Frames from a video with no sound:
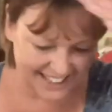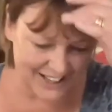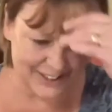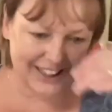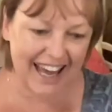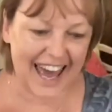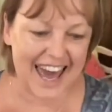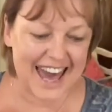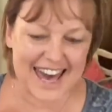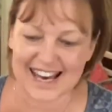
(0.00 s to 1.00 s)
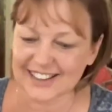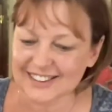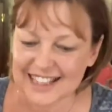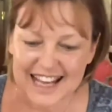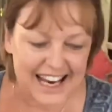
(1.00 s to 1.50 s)
Okay,
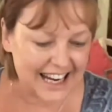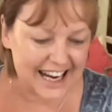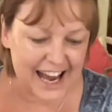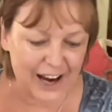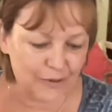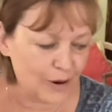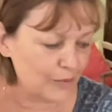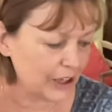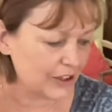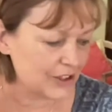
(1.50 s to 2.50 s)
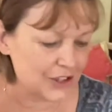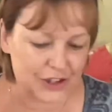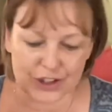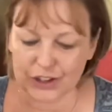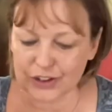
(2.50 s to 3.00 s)
now what we're going to
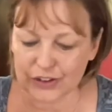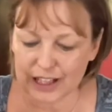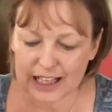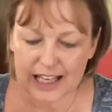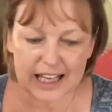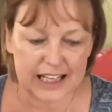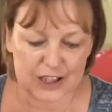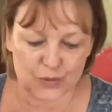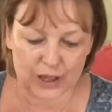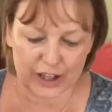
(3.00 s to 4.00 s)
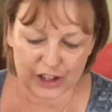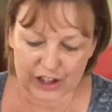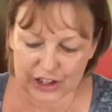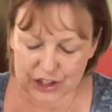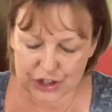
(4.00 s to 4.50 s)
do is we are
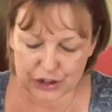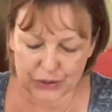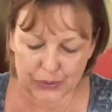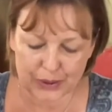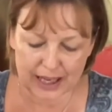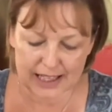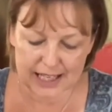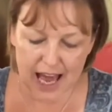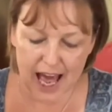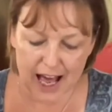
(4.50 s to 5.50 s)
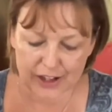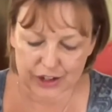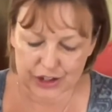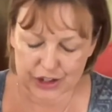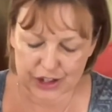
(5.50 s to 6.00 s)
going to
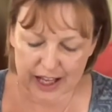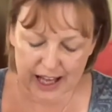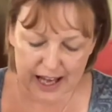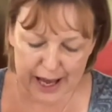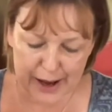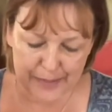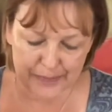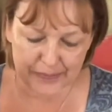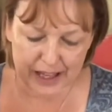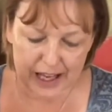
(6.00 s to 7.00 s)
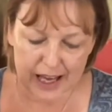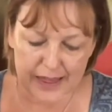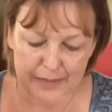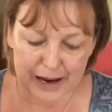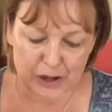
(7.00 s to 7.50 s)
attach
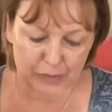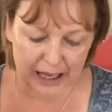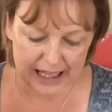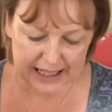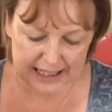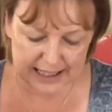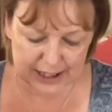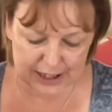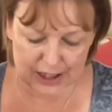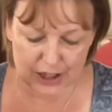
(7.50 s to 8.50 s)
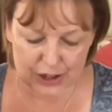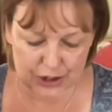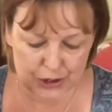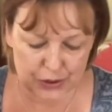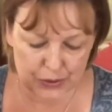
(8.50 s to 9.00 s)
the mouth plates
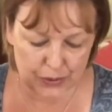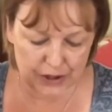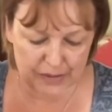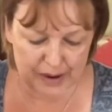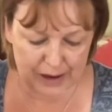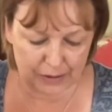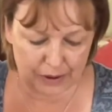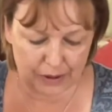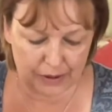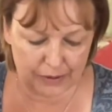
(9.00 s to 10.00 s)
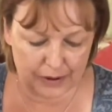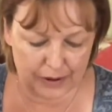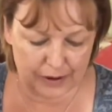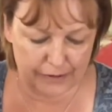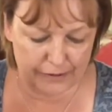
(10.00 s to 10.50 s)
to the mouth
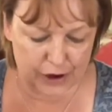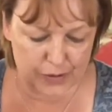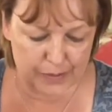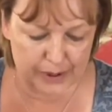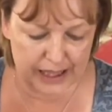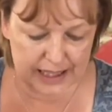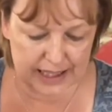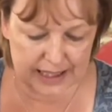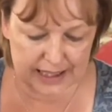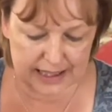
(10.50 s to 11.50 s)
foam pieces.